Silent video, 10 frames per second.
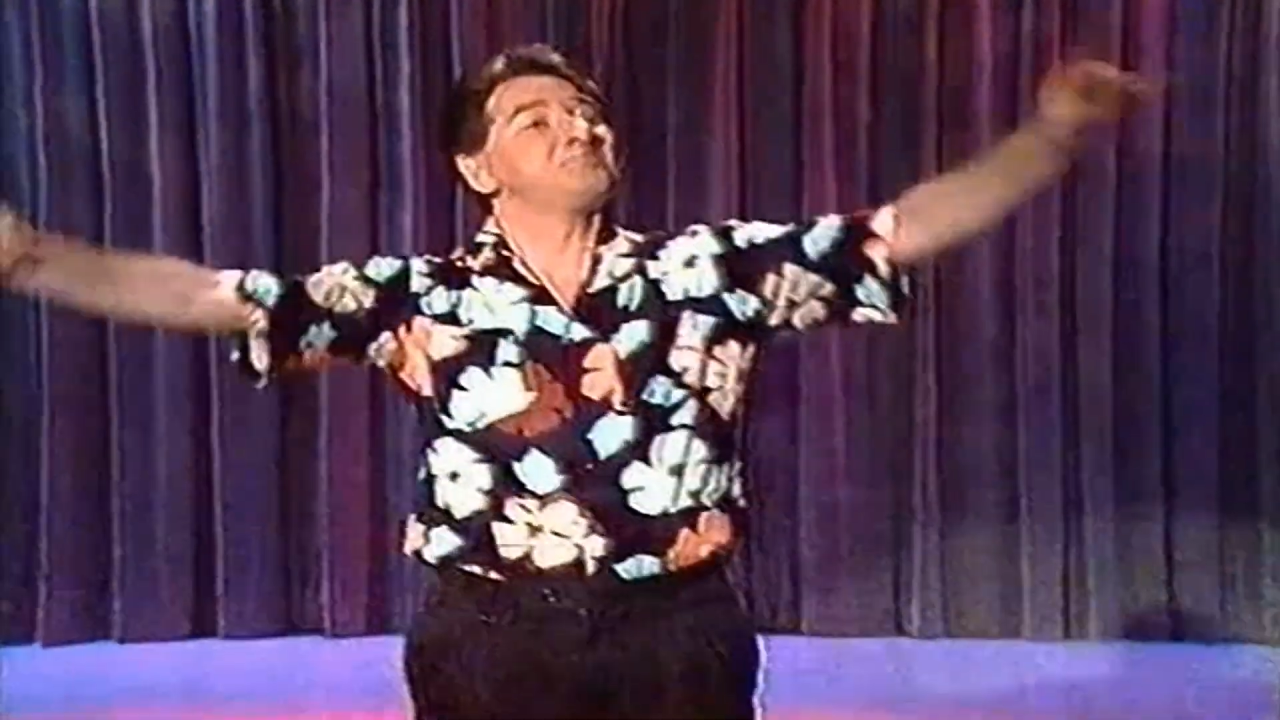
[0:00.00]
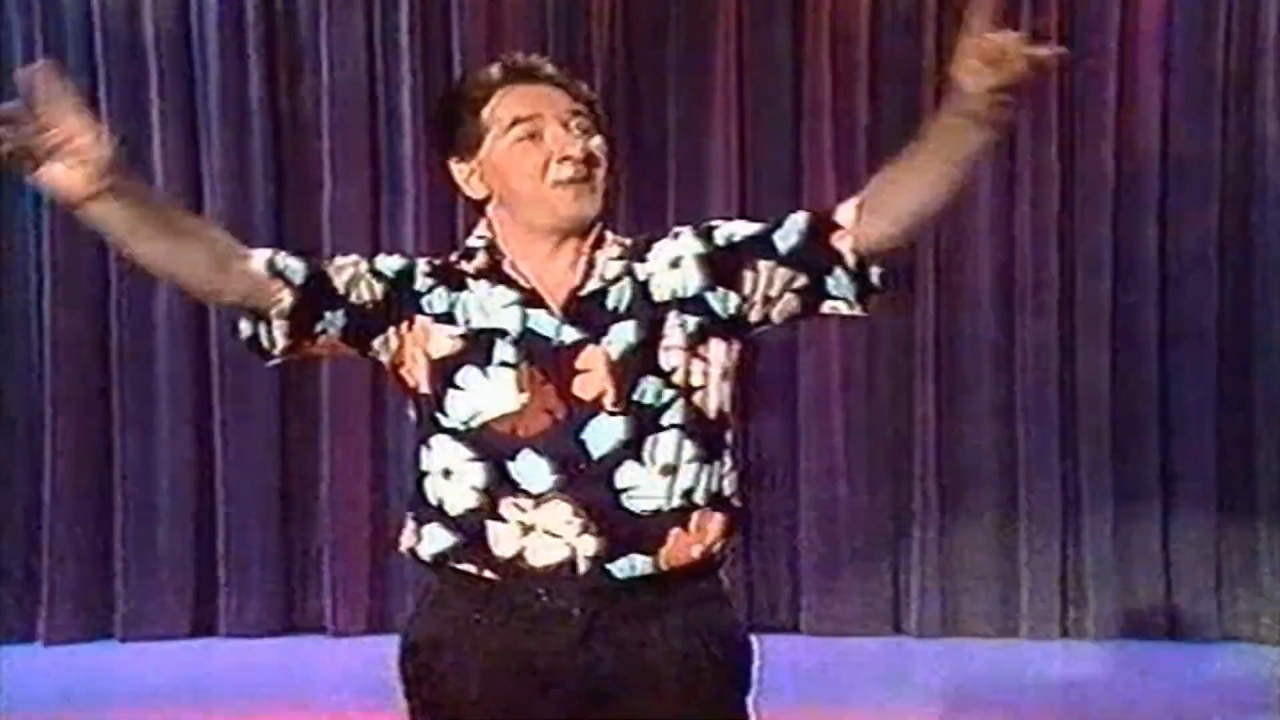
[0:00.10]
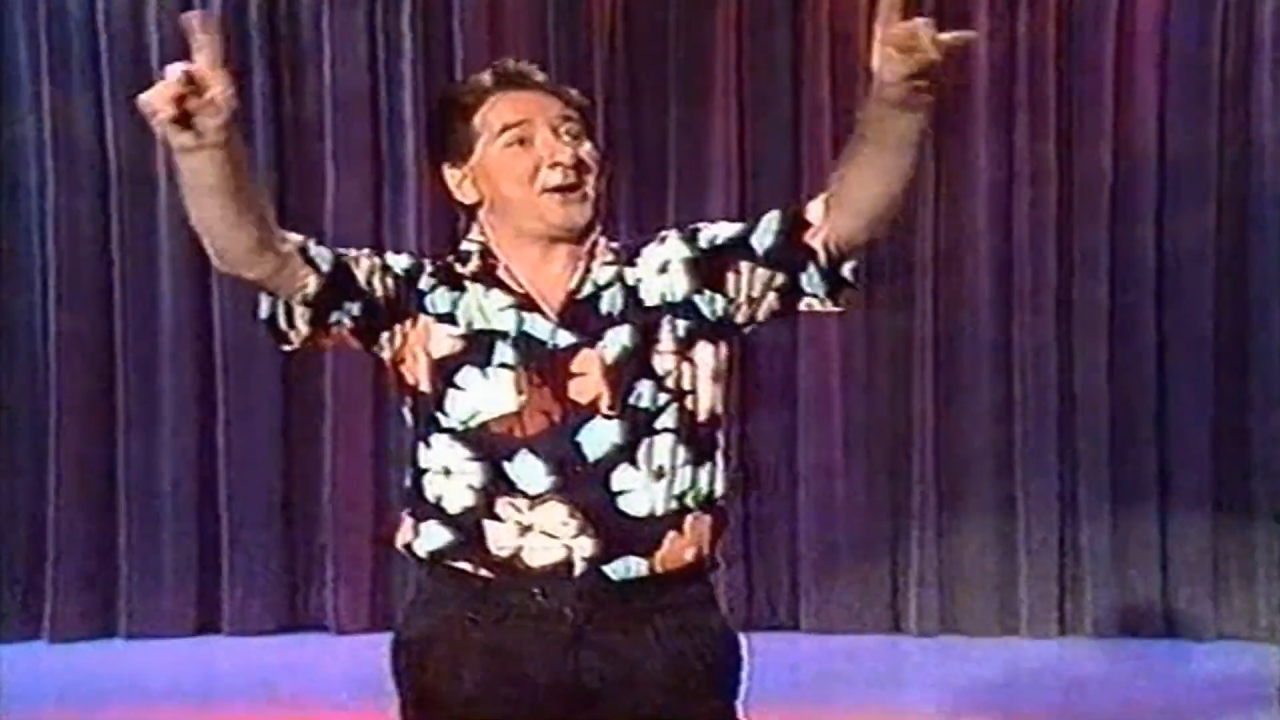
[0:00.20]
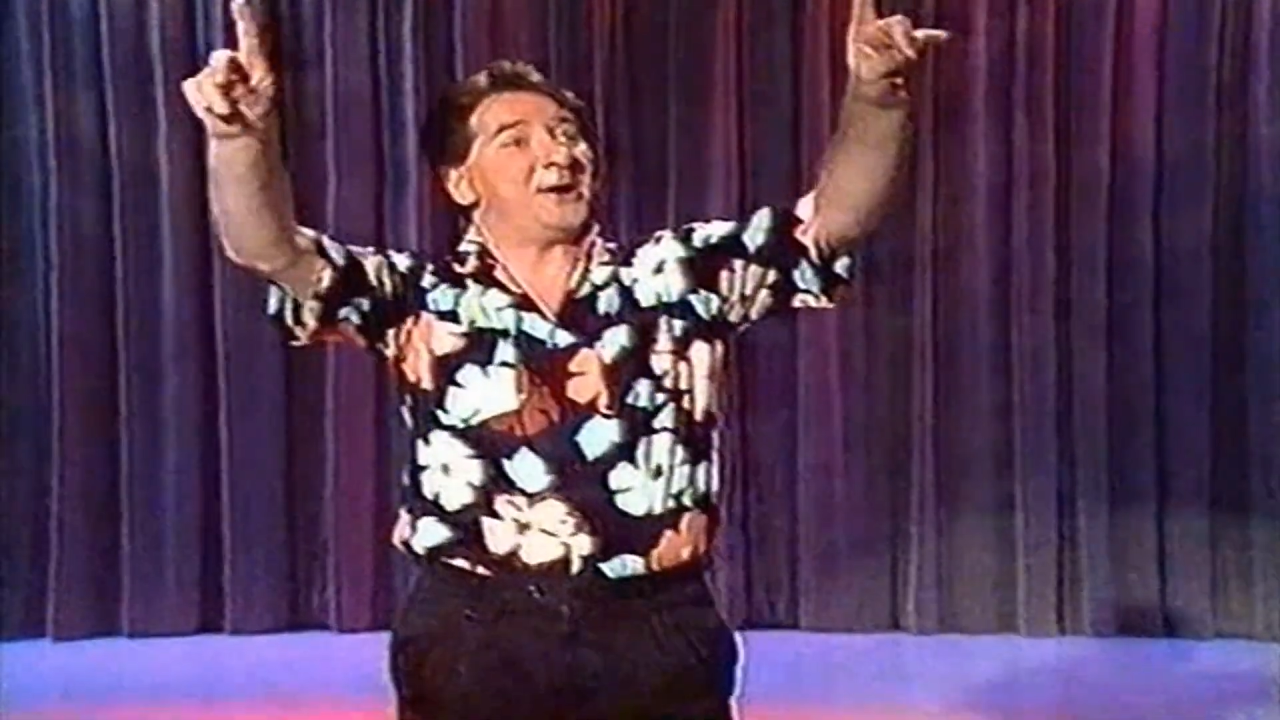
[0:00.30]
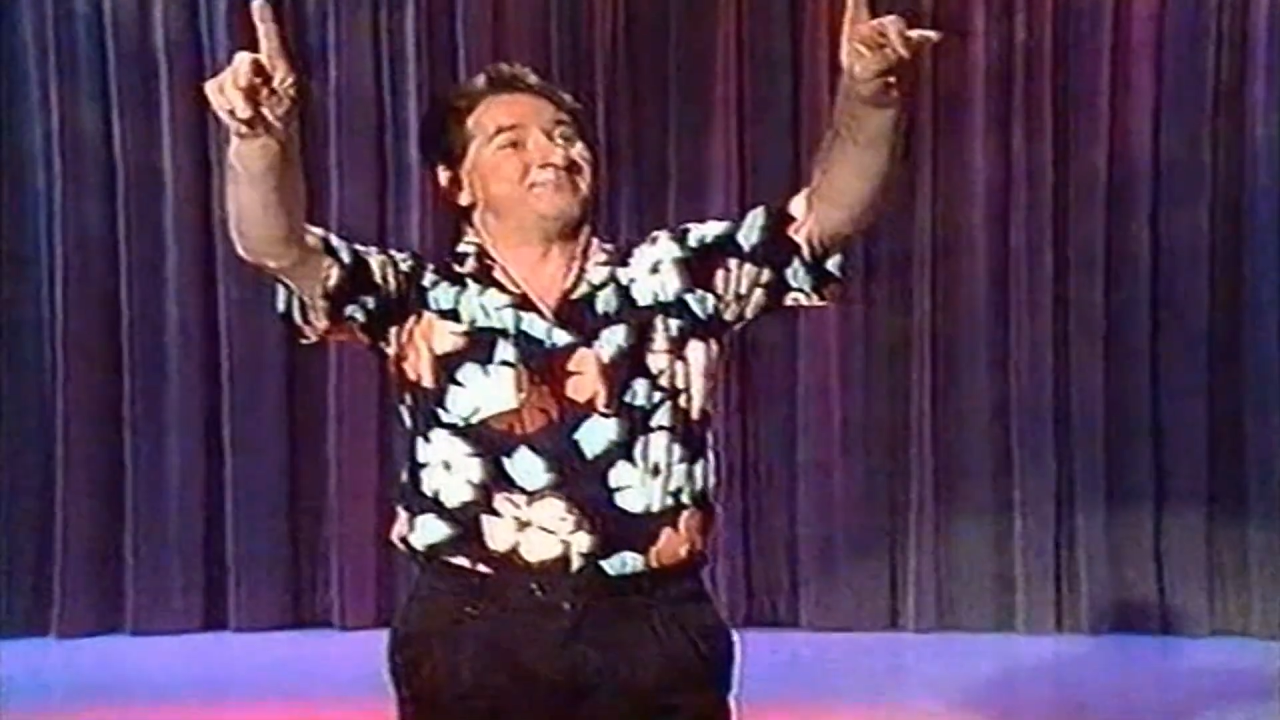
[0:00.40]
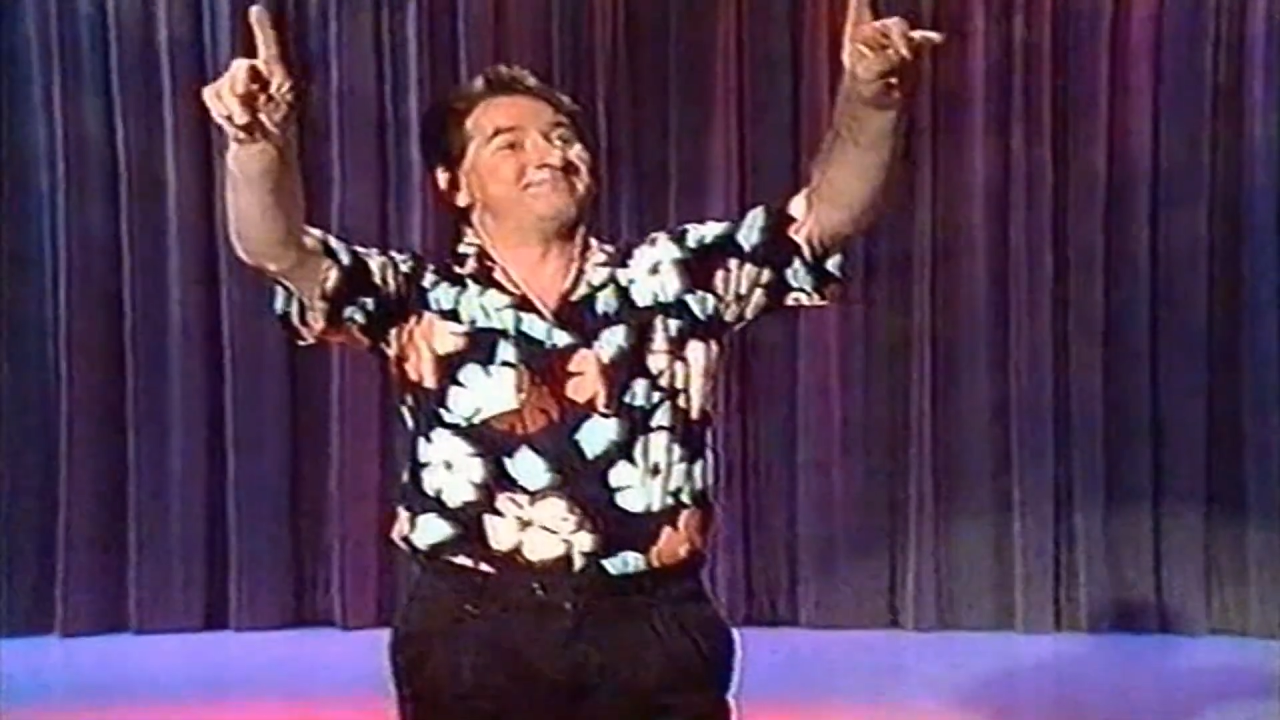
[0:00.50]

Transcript: Thank you.